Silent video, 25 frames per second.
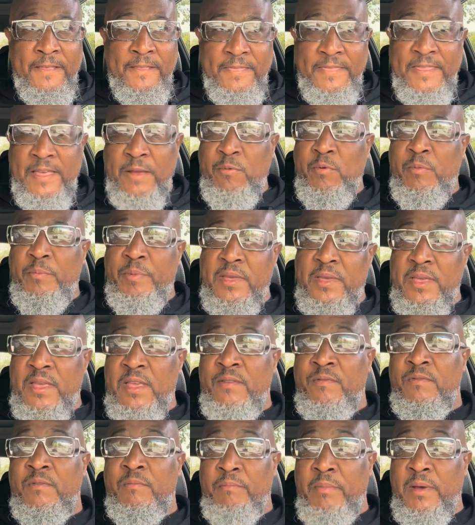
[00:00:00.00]
They would be
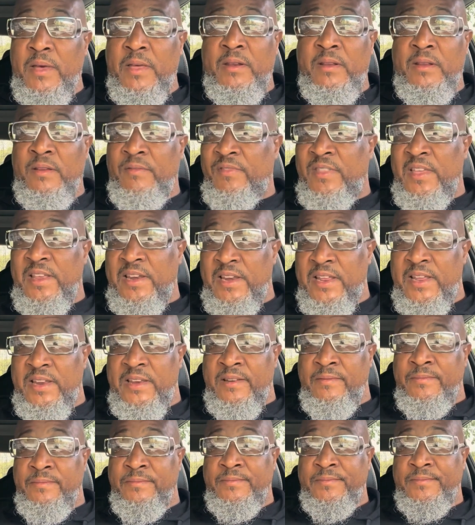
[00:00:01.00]
even better if they
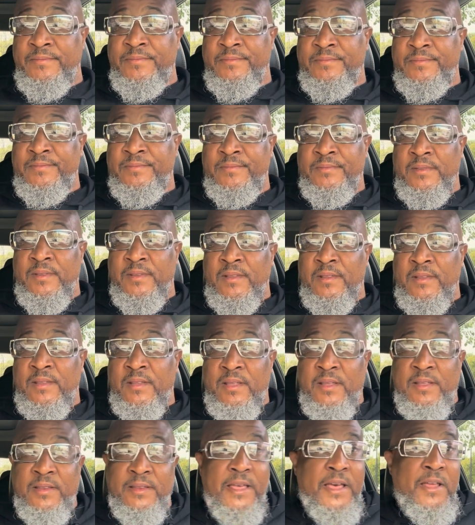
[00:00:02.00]
didn't.
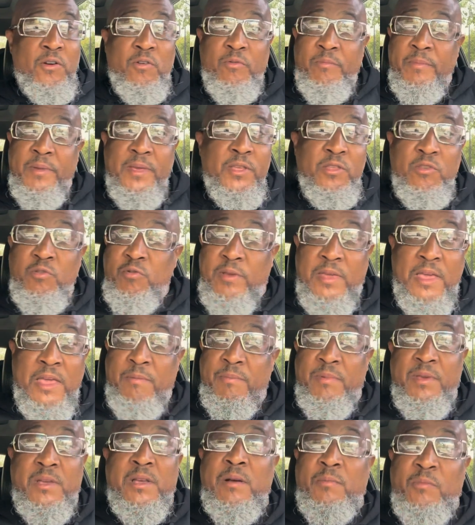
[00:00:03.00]
That don't mean you
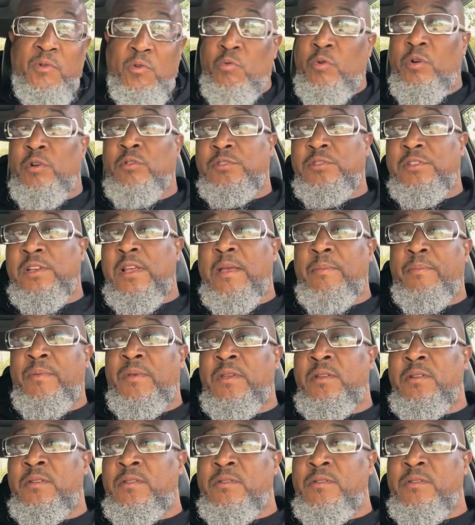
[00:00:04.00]
can't become a world champion